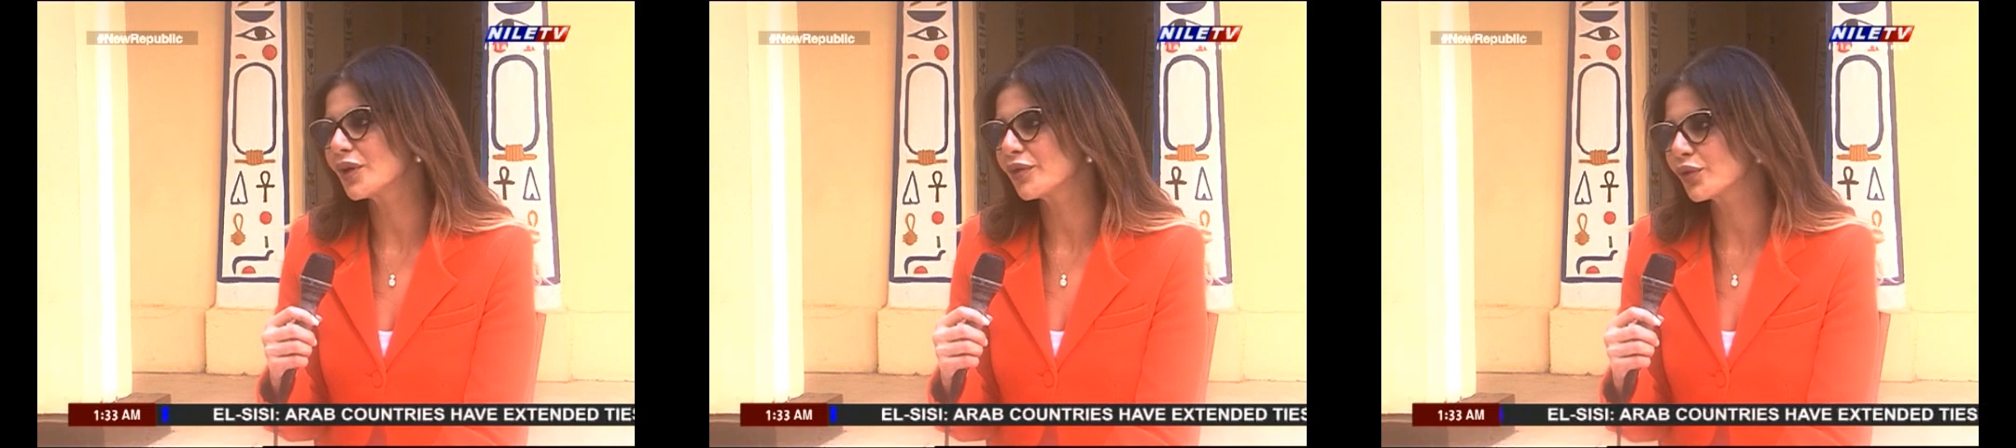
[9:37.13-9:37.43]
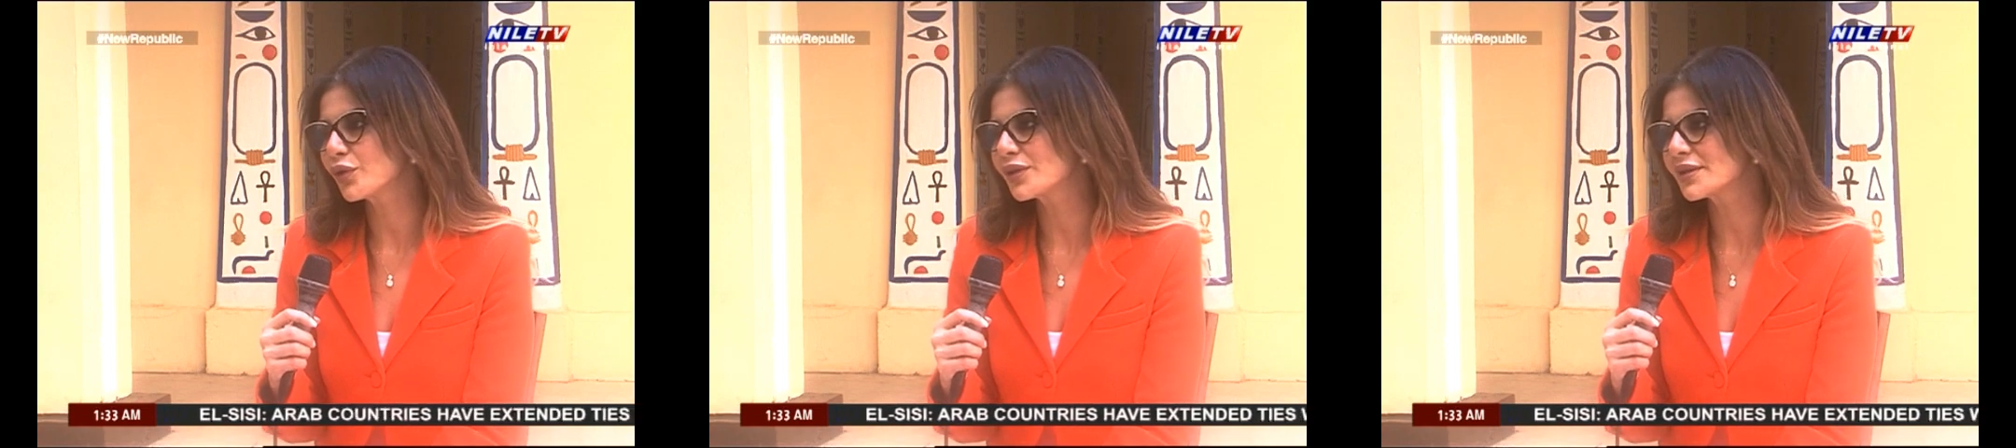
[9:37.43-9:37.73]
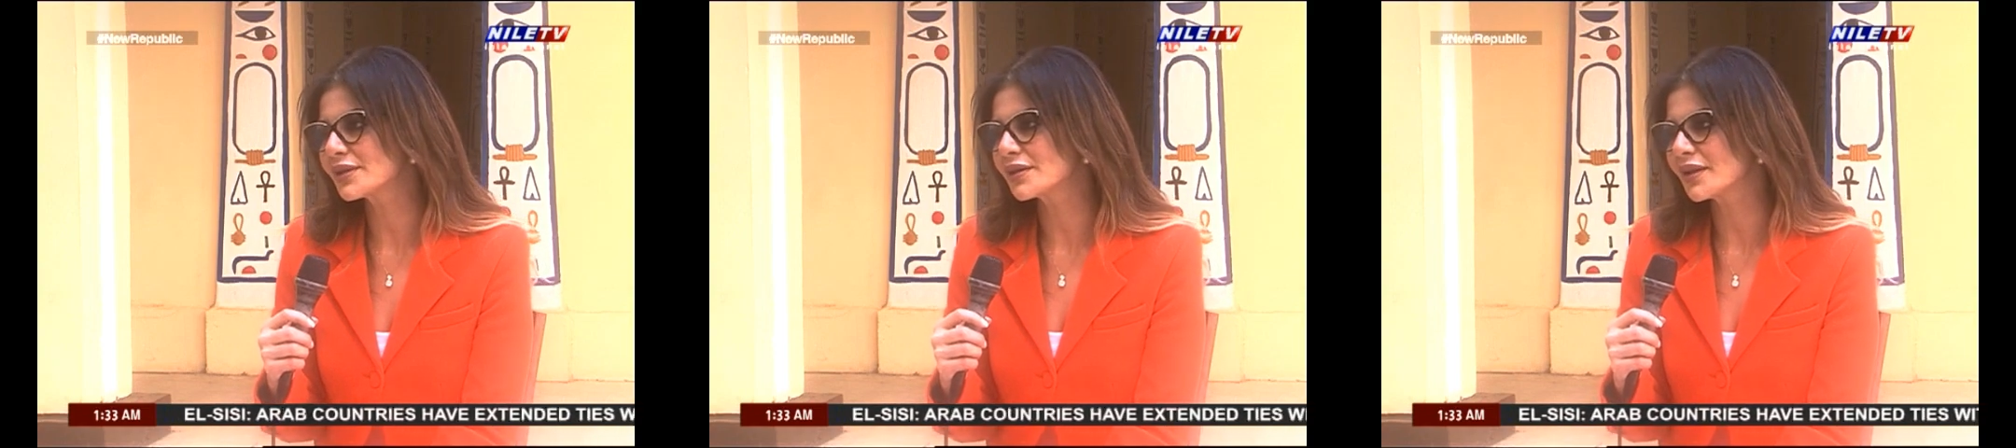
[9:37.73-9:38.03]
of
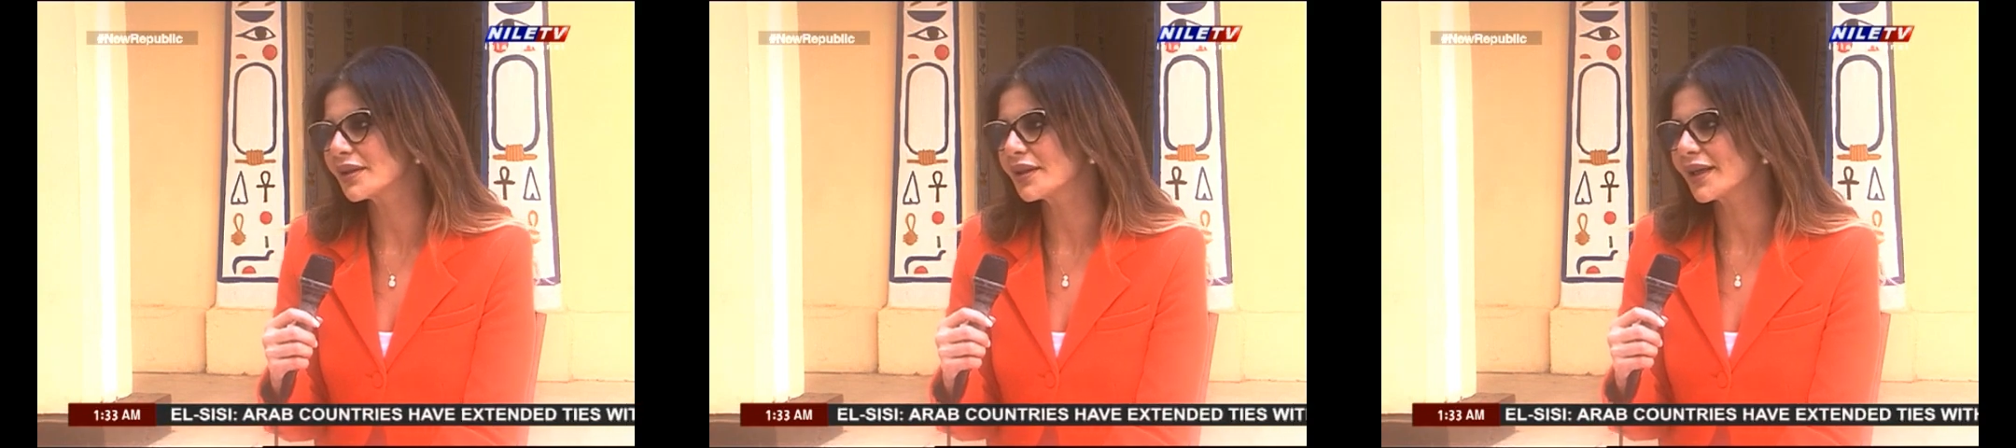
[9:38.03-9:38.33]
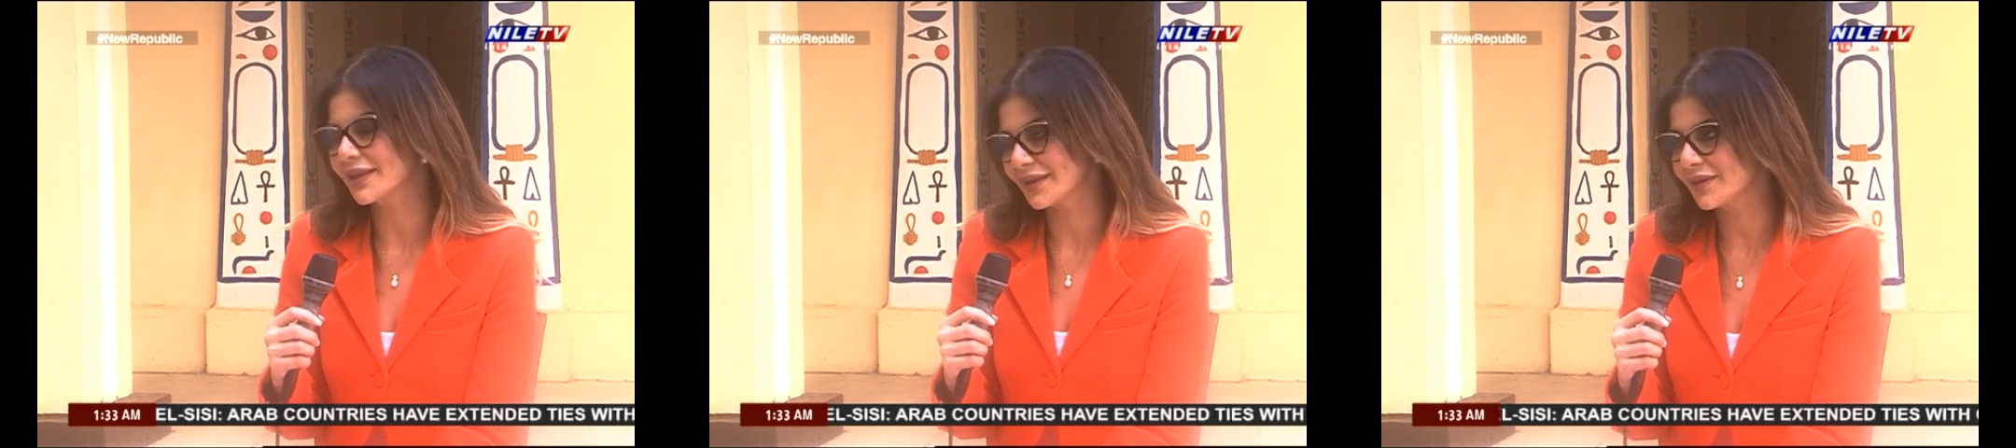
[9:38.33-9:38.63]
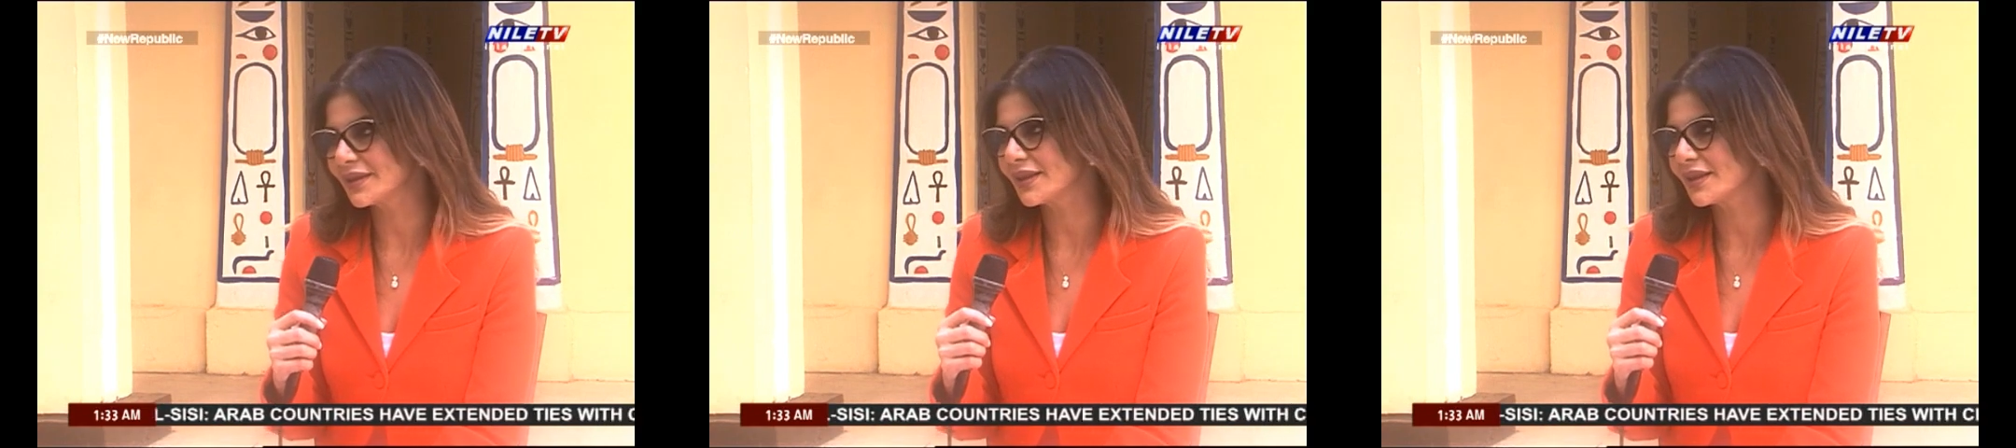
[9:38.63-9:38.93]
course, uh,
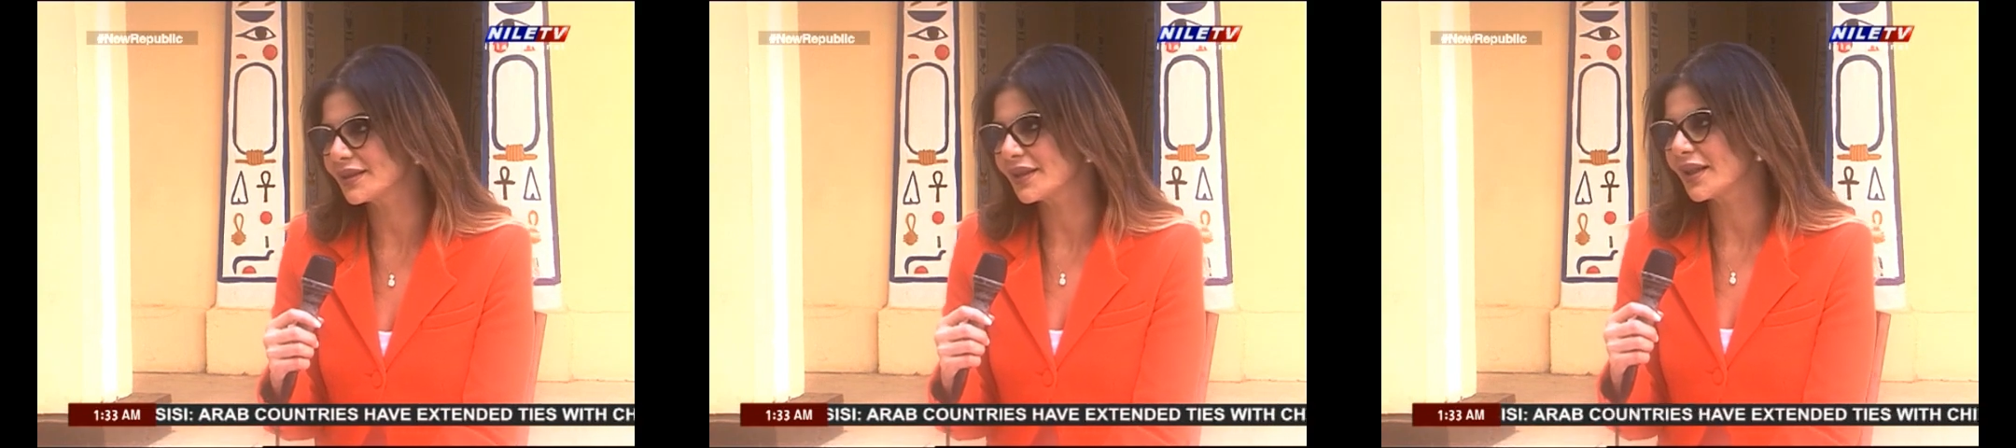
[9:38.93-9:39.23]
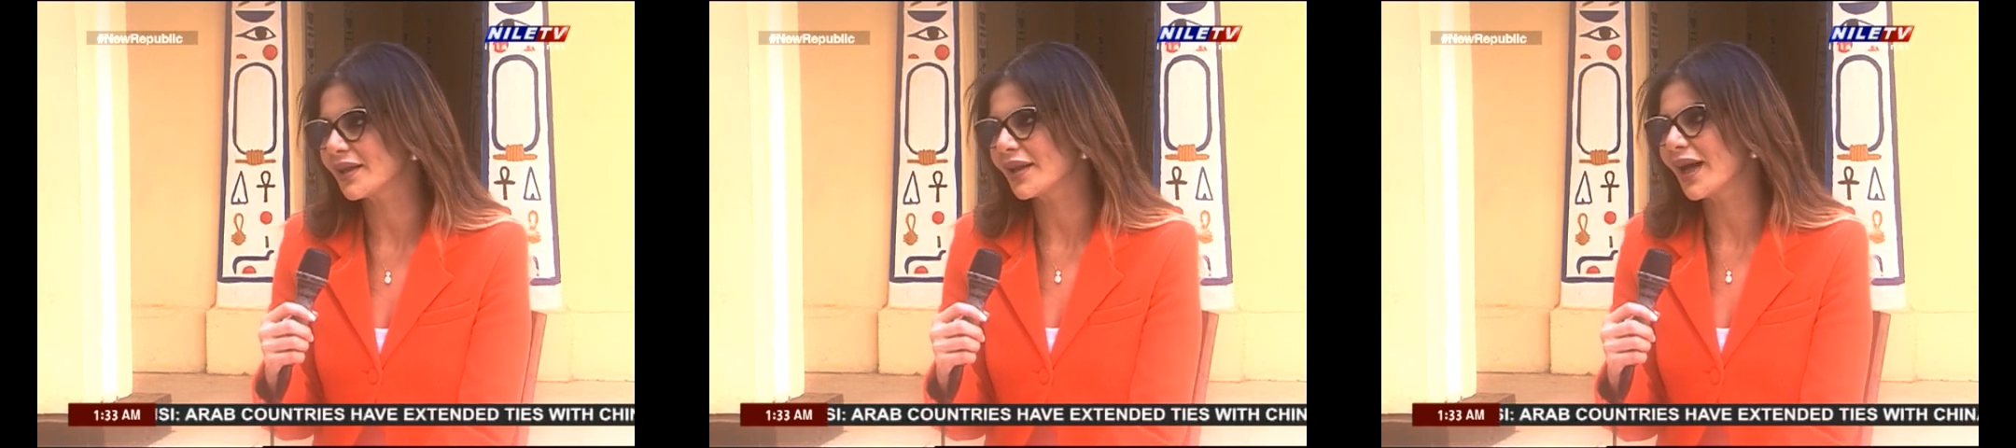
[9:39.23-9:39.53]
activities and